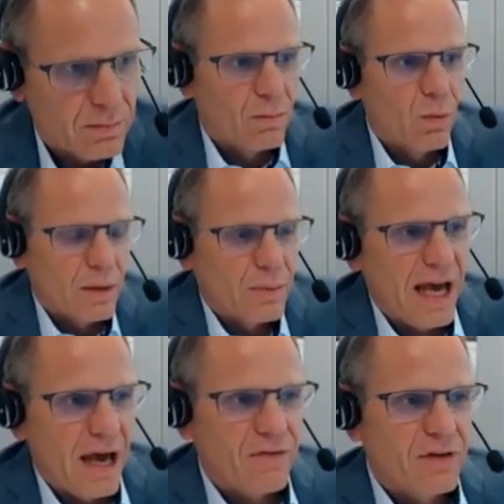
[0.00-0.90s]
what we
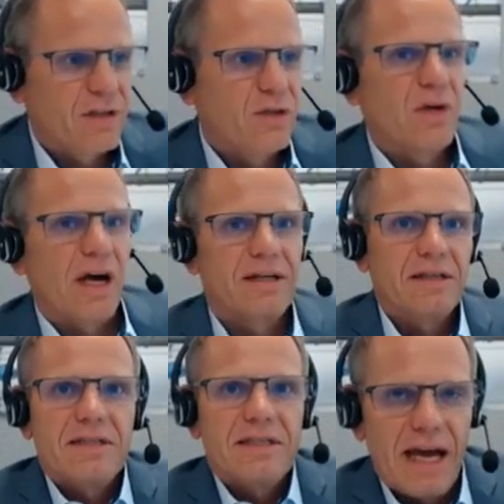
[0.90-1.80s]
have in the
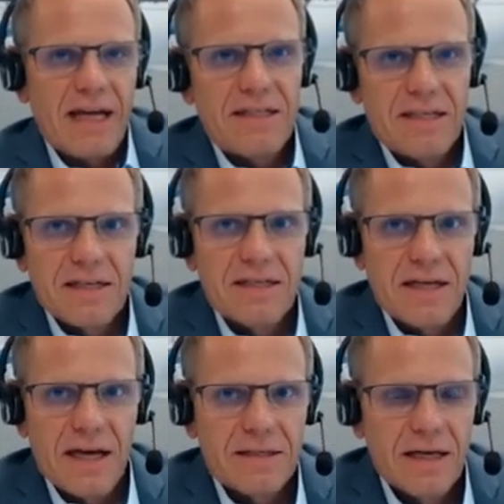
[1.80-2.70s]
United States is
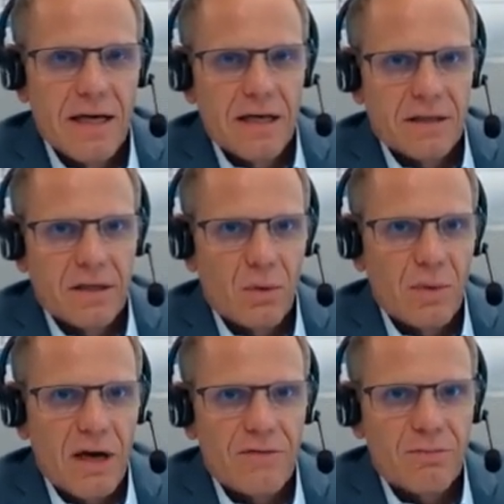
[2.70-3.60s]
that you know
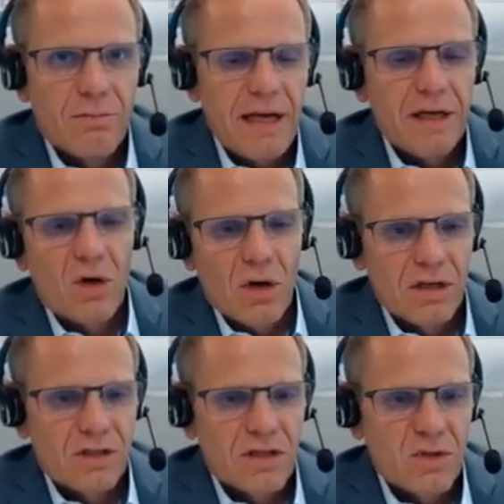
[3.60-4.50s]
we have many
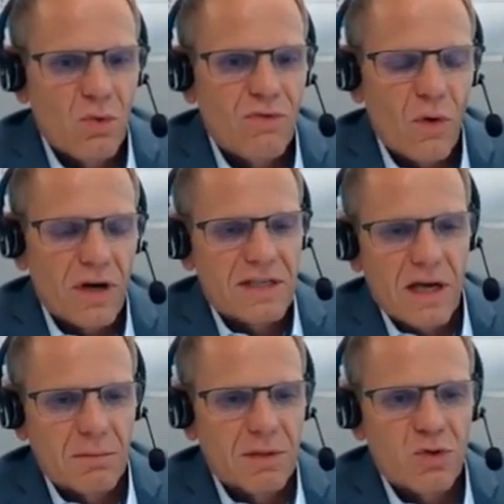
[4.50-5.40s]
colleges who, for
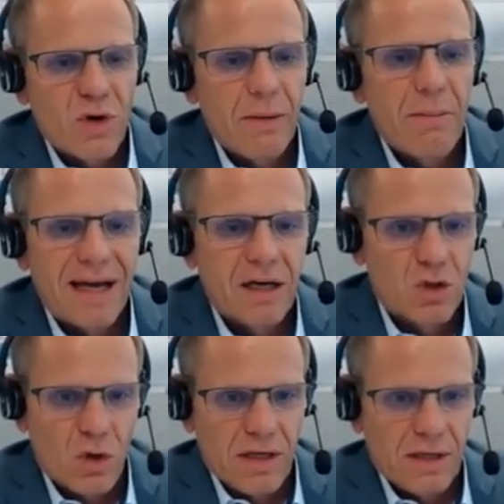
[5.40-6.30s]
example, train
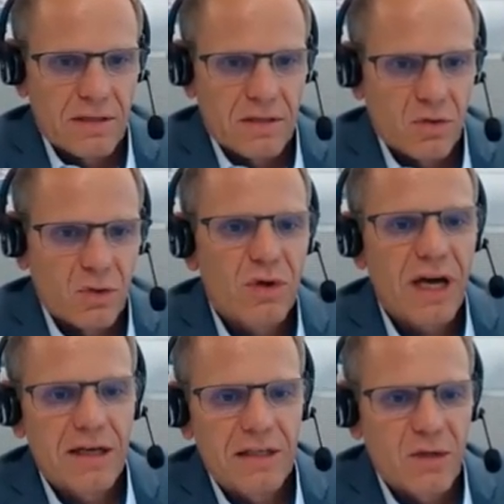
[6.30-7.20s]
mechatronics. So you
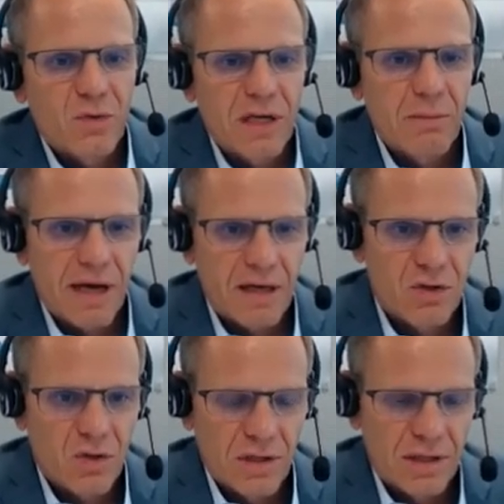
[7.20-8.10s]
get a degree in
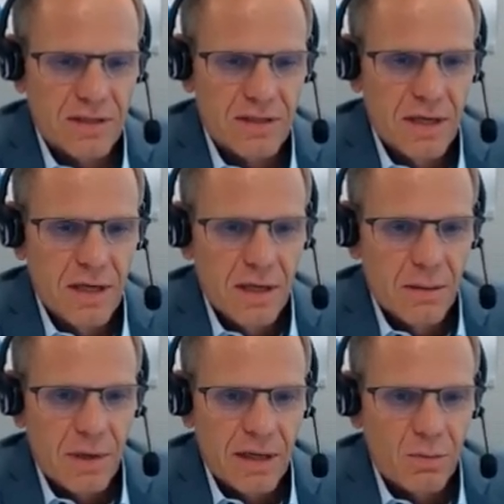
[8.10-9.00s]
mechatronics,
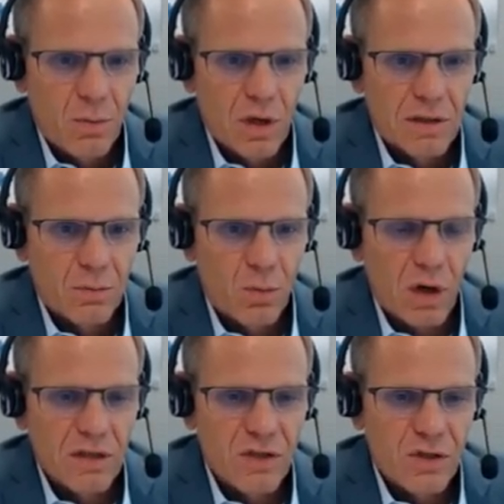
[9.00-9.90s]
but what
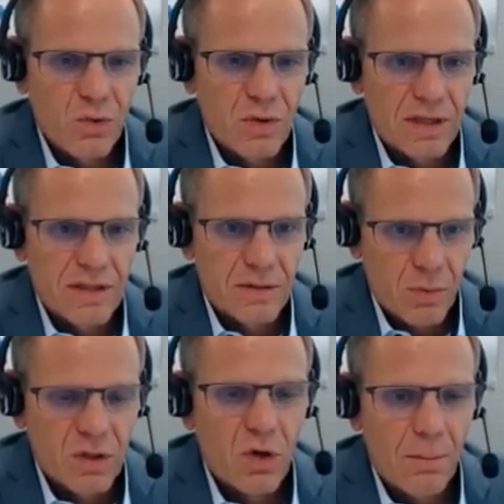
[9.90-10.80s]
one student,
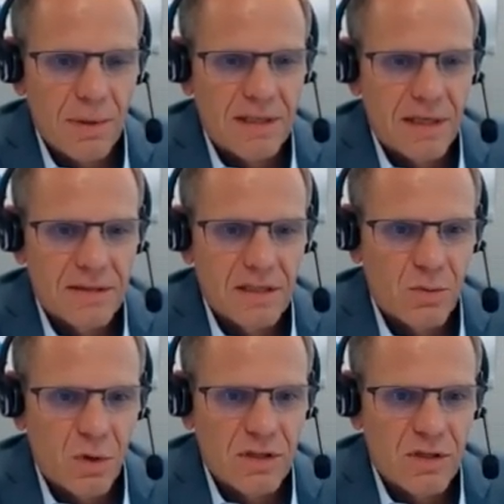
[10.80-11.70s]
what competences
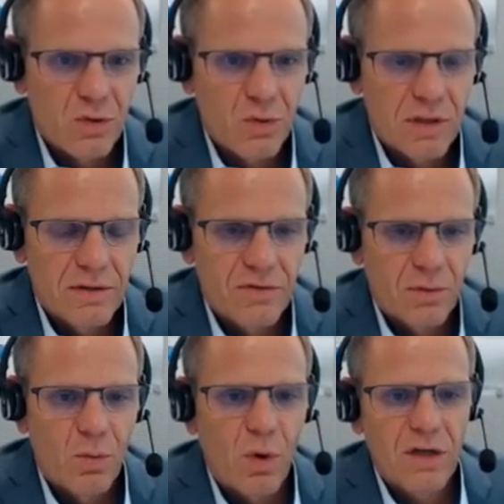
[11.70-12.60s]
one student
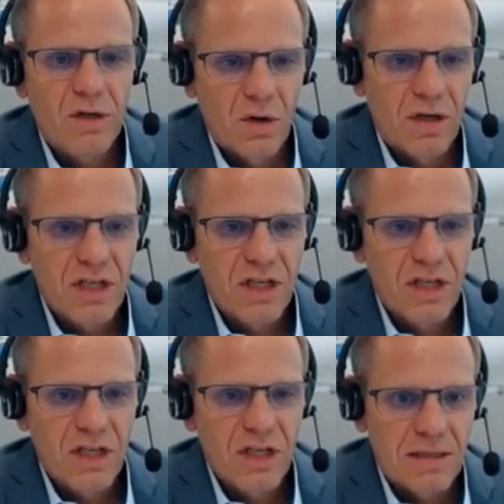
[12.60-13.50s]
from one college
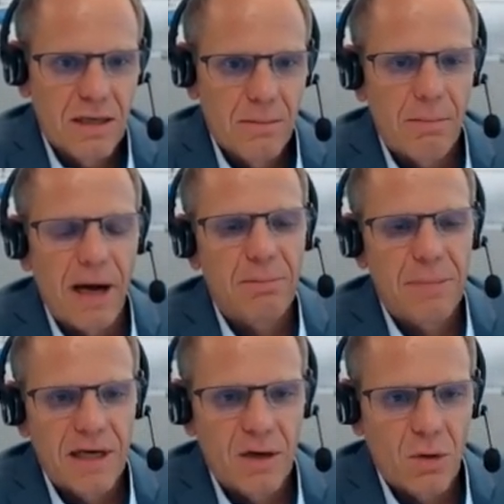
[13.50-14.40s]
has might
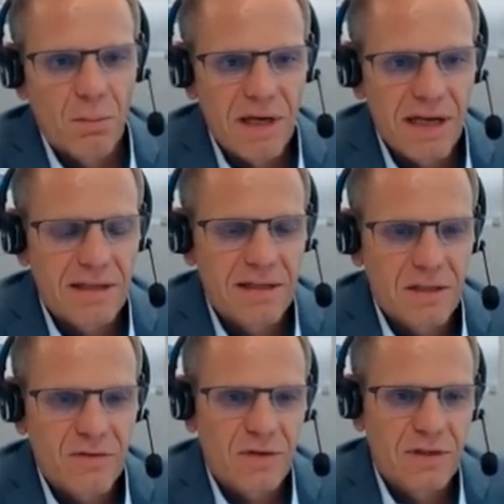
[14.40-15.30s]
be a completely
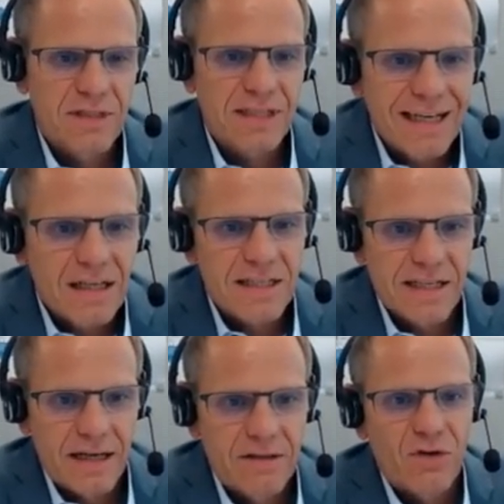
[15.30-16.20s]
different yes. skill
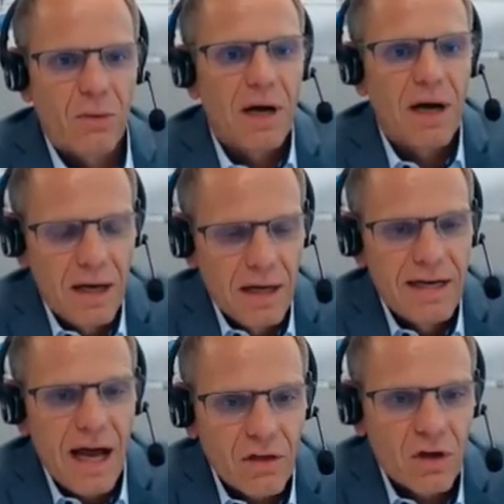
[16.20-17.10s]
set from a, another